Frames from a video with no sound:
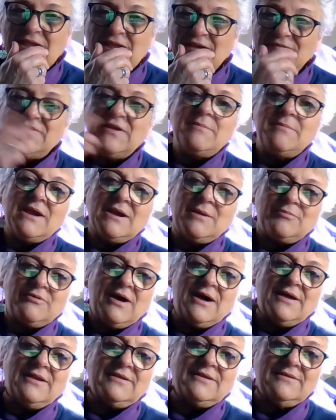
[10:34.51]
if they make a
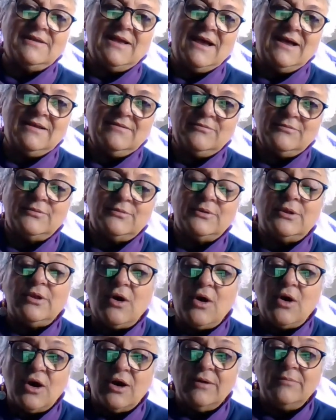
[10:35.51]
product that will
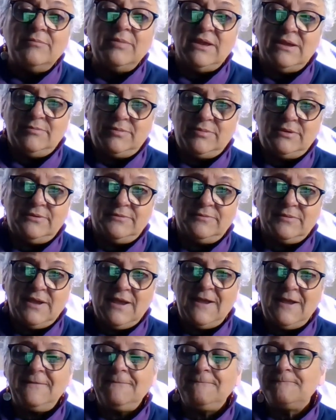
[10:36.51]
harm people,
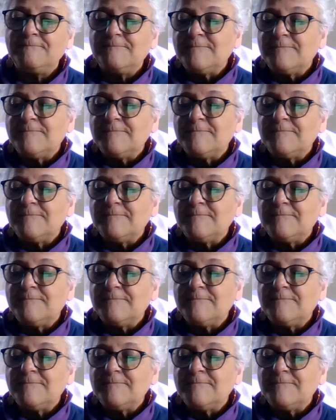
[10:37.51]
okay?